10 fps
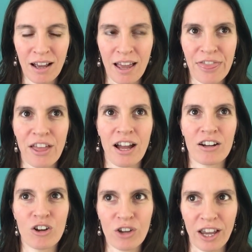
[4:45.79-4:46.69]
I
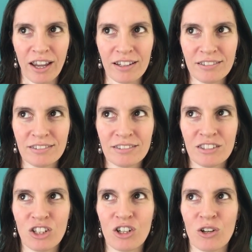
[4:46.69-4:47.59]
thought, okay,
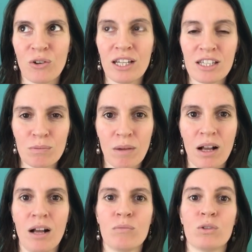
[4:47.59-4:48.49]
you know, his
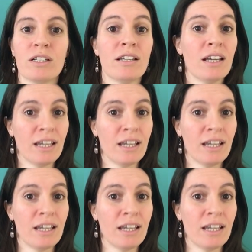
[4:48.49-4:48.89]
mom would